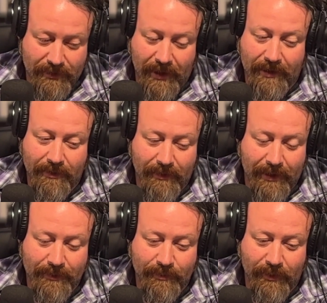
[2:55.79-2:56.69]
Tahoe, where
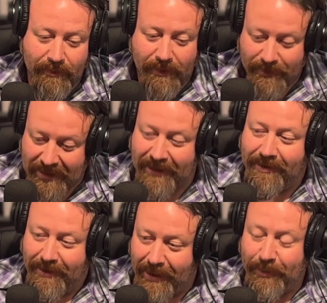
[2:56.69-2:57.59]
I was born, where it was
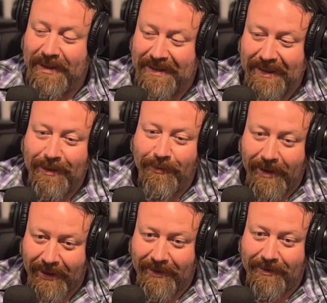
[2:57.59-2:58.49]
like a place to get
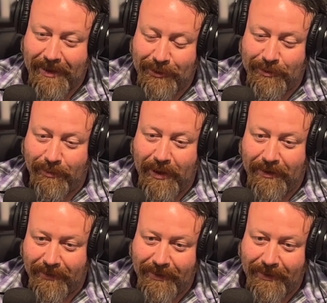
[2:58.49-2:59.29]
away and catch your breath